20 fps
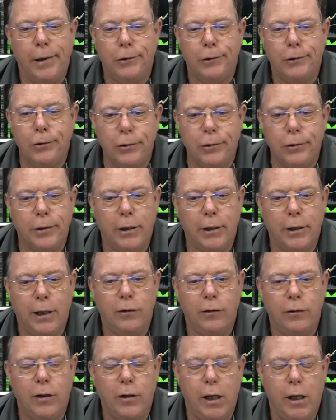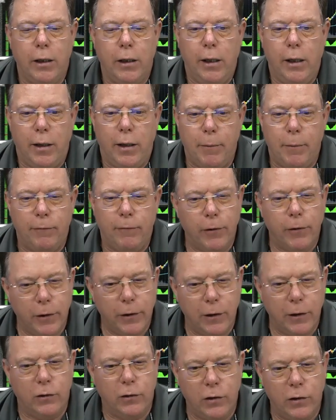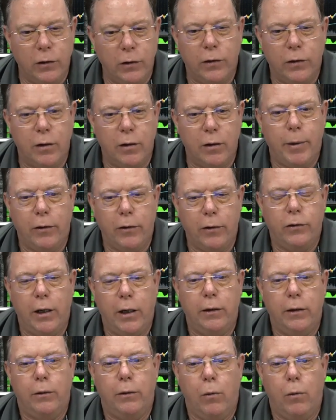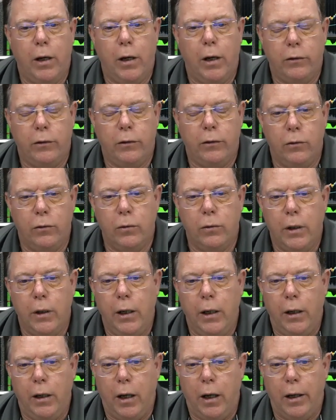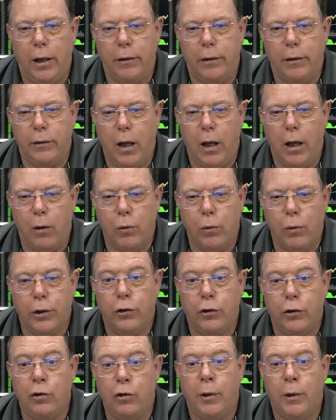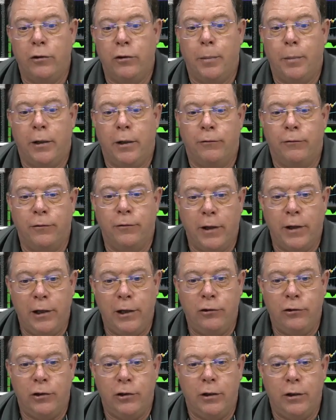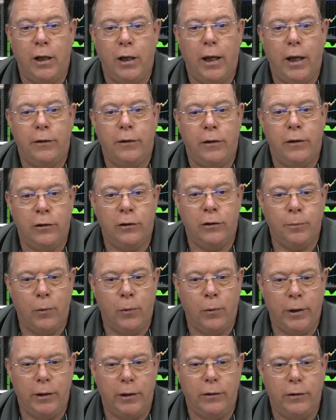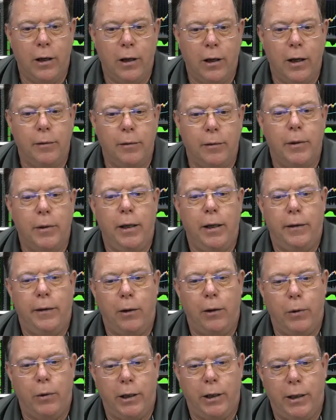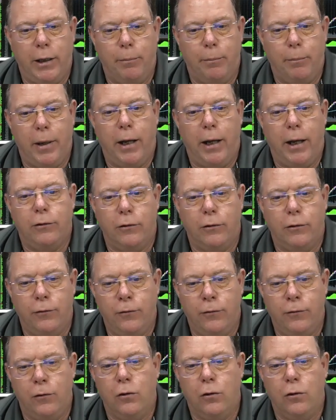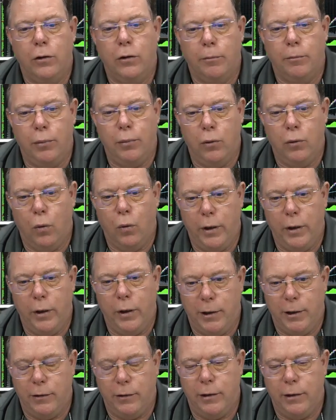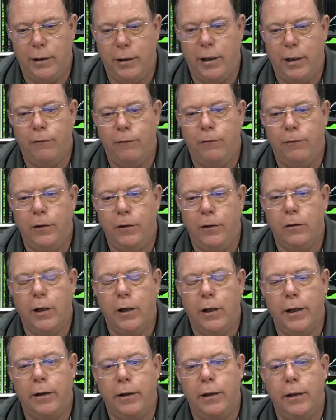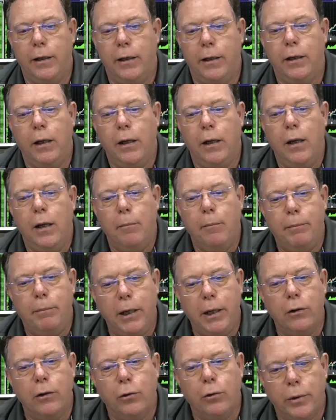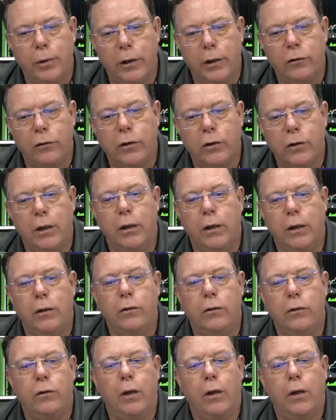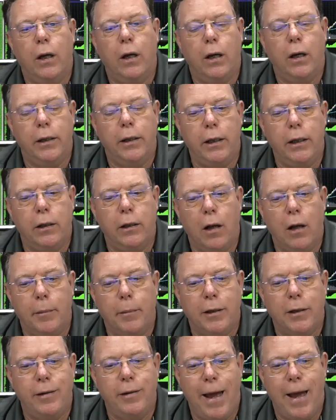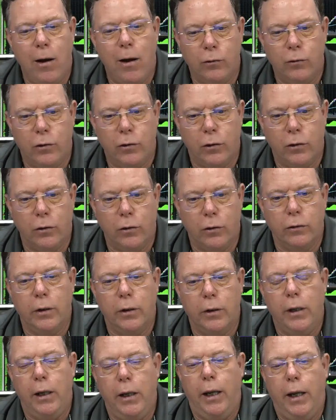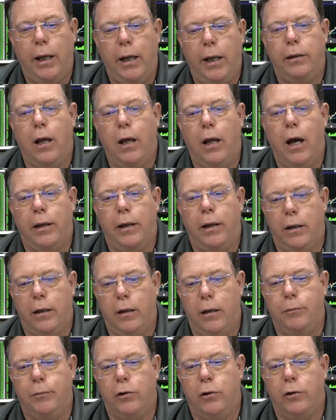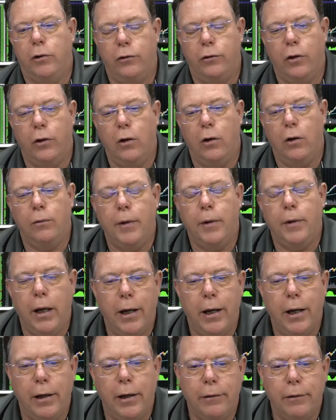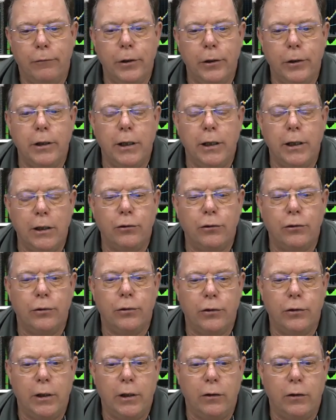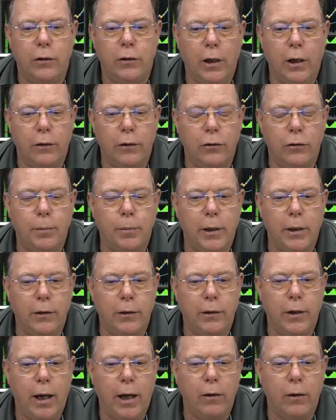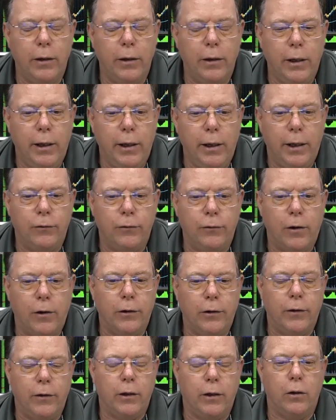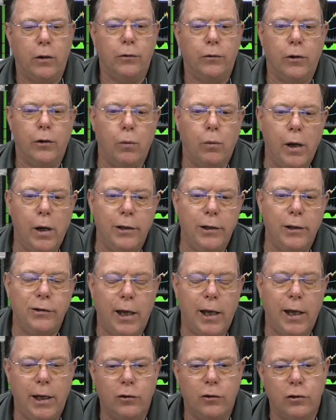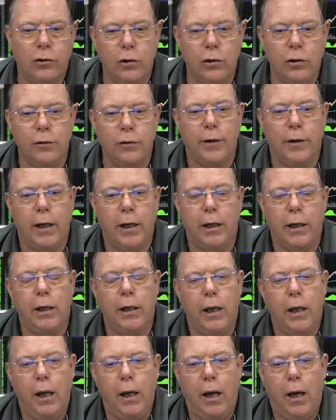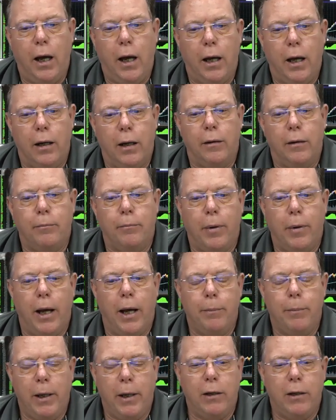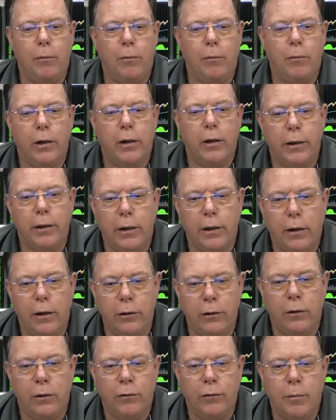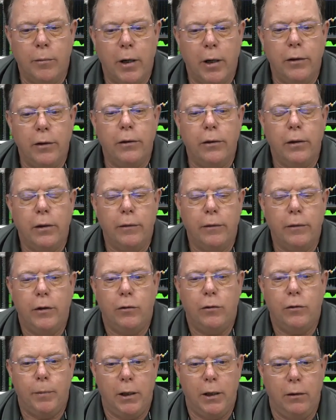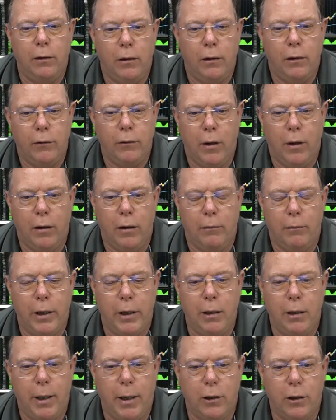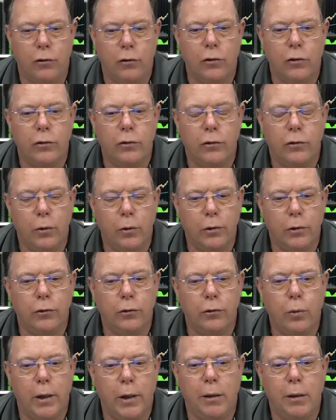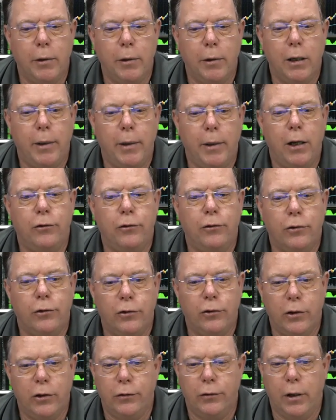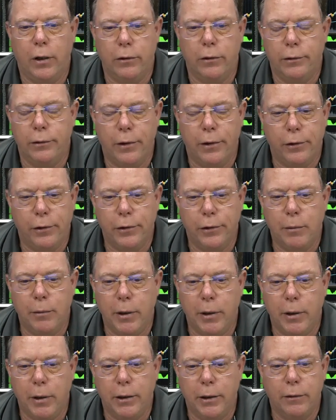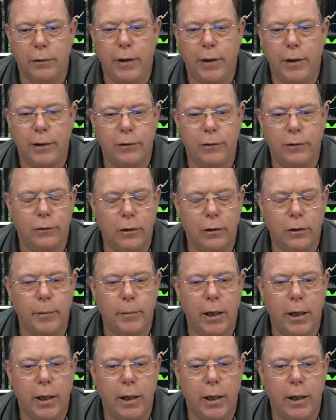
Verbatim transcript: sooner than they said? They've been very consistent about saying they want to not worry too much about inflation at this point in time. They want to get back to full employment. And they feel like the bigger risk is economic downturn and not upturn. So really interesting to see how this plays out as far as that goes. There was a survey by Bank of America that they do every month of these big money managers, 220 money managers, 630 billion of assets under